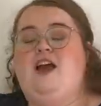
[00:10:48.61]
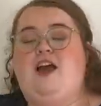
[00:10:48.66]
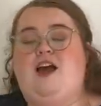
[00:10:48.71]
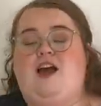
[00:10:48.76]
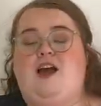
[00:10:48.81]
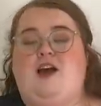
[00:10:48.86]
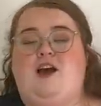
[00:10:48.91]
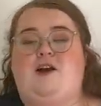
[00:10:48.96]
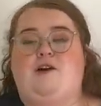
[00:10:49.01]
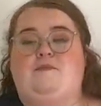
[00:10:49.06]

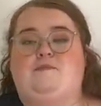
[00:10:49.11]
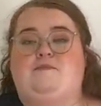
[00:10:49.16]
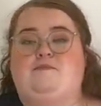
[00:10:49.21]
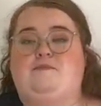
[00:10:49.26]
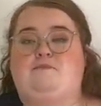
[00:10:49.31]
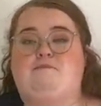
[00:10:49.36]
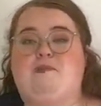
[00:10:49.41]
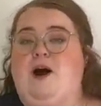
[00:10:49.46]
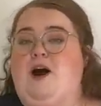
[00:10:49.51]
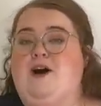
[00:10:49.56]

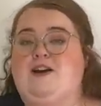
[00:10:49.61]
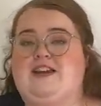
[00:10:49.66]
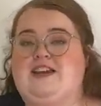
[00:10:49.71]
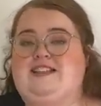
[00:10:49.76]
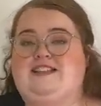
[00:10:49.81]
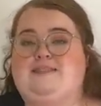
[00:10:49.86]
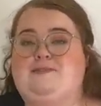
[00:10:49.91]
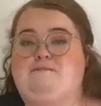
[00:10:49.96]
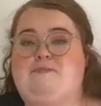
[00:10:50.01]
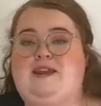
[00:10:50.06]

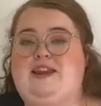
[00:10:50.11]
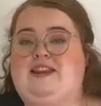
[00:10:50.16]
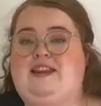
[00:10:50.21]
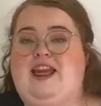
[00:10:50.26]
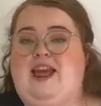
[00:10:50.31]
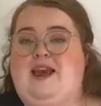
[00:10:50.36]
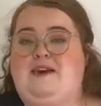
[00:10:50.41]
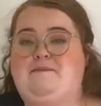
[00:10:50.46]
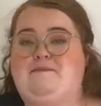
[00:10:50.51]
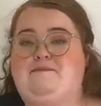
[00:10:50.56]
bargains at B&M.
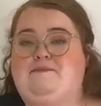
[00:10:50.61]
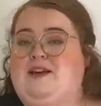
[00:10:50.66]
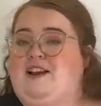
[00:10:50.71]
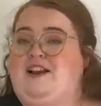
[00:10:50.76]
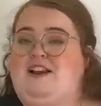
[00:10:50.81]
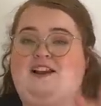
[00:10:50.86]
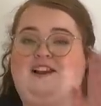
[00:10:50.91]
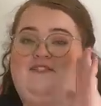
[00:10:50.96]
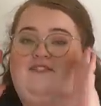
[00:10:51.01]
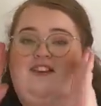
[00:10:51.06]

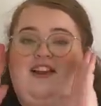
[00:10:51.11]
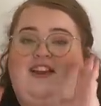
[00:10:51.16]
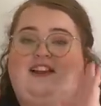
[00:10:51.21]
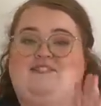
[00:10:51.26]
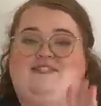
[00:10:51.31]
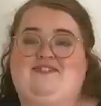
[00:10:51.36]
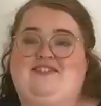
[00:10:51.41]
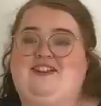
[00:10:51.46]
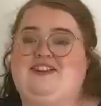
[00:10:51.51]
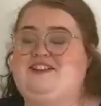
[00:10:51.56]
And I love it.
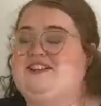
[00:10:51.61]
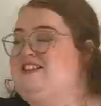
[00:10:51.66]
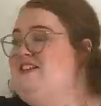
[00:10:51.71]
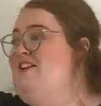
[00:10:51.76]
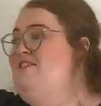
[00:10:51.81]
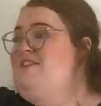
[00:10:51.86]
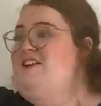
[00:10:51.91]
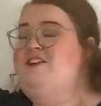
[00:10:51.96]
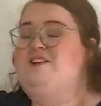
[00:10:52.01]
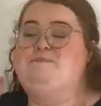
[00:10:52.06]
And I just
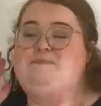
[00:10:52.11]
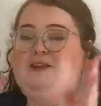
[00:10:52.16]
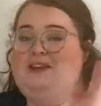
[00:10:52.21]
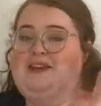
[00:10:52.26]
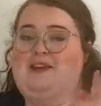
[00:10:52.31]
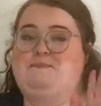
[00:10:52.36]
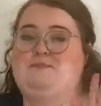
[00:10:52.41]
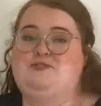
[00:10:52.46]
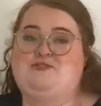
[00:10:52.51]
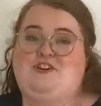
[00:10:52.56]
love going to B&M
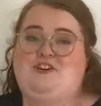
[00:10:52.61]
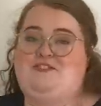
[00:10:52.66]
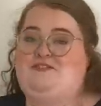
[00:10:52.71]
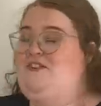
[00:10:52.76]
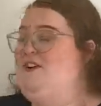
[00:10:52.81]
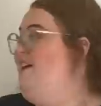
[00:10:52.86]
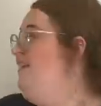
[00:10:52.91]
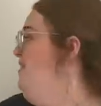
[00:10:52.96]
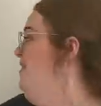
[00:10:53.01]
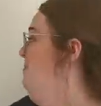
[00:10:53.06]
and trying to
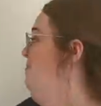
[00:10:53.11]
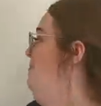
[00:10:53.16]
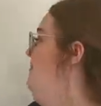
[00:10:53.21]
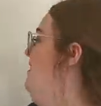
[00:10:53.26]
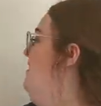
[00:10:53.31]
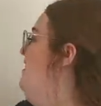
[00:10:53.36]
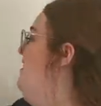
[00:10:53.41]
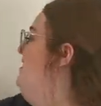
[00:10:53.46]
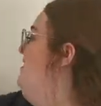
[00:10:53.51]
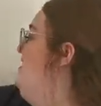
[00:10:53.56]
find them.
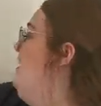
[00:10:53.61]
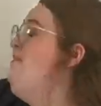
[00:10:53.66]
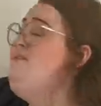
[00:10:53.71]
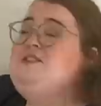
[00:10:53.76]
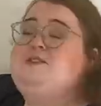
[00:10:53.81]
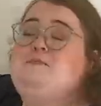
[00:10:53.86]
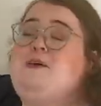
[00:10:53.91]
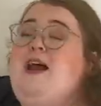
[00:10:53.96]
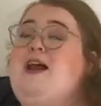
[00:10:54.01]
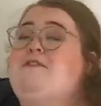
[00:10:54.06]
So that was
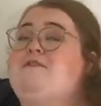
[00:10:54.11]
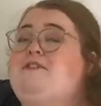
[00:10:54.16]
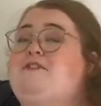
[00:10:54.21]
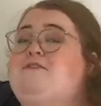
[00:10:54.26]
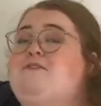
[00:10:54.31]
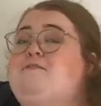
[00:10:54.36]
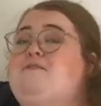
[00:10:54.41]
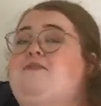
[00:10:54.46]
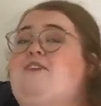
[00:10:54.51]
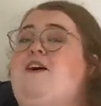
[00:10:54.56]
£1
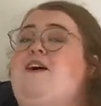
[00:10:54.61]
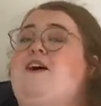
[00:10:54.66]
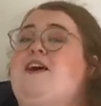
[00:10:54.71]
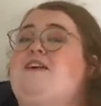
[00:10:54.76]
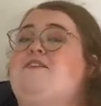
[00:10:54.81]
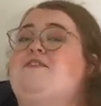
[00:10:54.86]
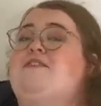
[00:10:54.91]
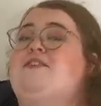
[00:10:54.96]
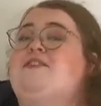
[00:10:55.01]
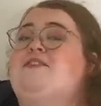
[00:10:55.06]
from 5.